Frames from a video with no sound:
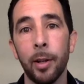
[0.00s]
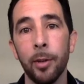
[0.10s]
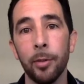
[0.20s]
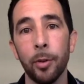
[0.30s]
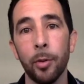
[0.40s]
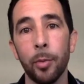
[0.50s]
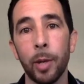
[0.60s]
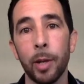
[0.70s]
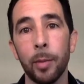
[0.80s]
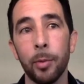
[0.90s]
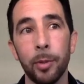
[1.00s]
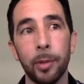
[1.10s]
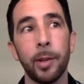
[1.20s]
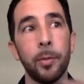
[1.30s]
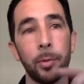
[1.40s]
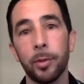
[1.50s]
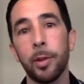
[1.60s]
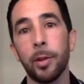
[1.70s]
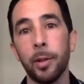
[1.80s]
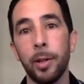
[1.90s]
So we ended up losing 7% of
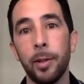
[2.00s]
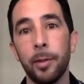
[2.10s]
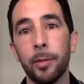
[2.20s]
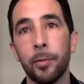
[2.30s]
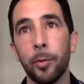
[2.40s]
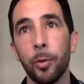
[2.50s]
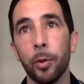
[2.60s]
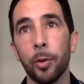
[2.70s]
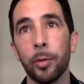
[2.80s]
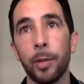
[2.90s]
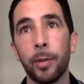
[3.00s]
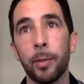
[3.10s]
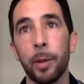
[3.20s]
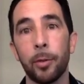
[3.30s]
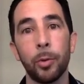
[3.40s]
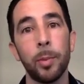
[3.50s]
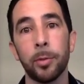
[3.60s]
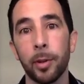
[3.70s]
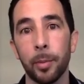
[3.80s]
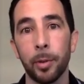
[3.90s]
the leads for saving about 20%
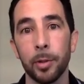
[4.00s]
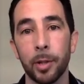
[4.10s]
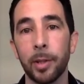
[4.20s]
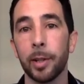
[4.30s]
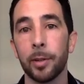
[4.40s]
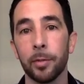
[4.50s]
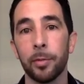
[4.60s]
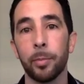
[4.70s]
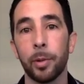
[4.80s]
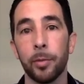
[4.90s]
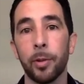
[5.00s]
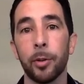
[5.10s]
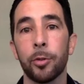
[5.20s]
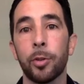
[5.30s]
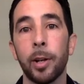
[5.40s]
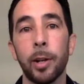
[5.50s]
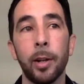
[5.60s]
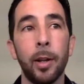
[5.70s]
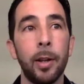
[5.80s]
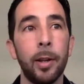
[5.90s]
of the budget. I think that's a pretty fair trade,
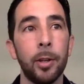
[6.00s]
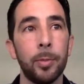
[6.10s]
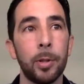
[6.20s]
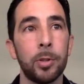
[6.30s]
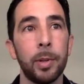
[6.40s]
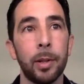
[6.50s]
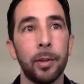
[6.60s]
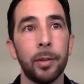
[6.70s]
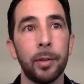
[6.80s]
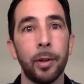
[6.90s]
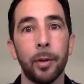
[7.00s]
especially because,